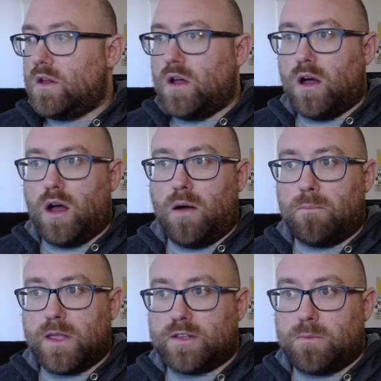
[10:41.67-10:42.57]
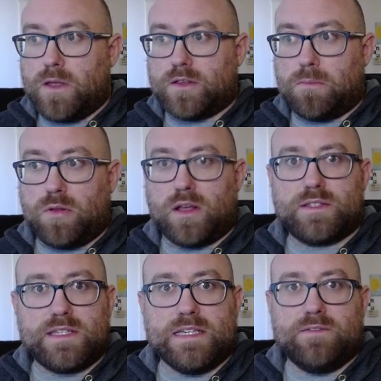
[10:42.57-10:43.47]
it's a
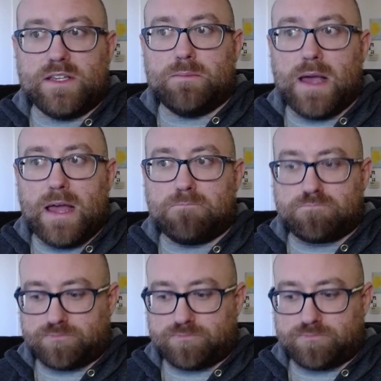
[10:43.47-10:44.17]
plus EV bet.